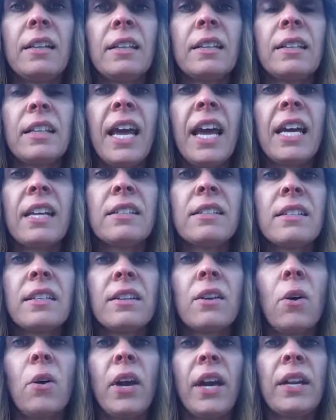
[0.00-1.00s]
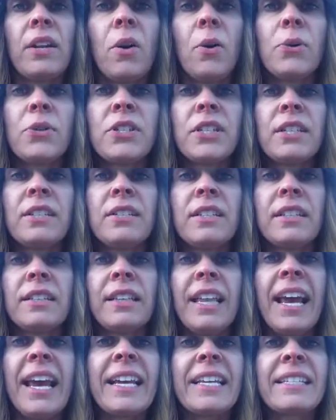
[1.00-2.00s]
lands and oceans and
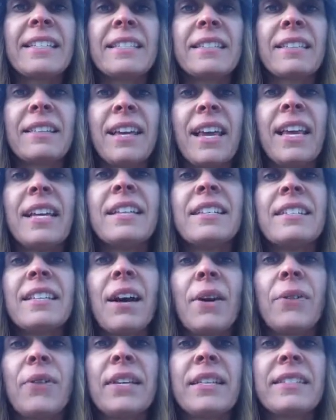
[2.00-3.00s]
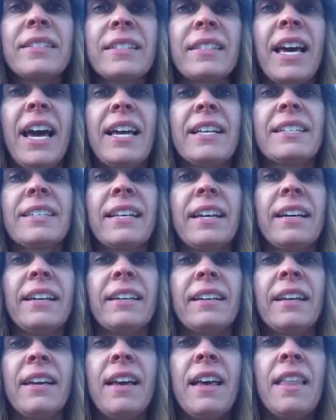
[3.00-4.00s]
lakes in southeast Alaska.
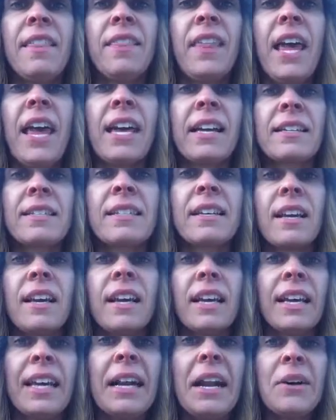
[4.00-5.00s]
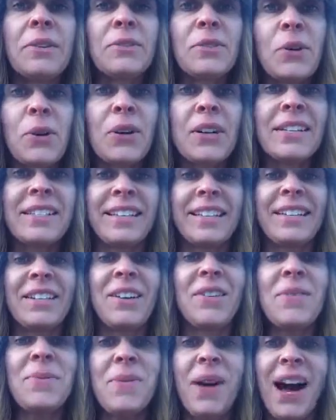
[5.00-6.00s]
Thanks. Get outdoors and
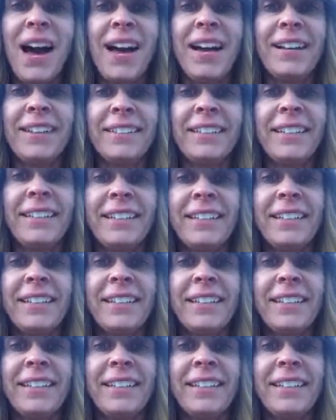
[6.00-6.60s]
go wild.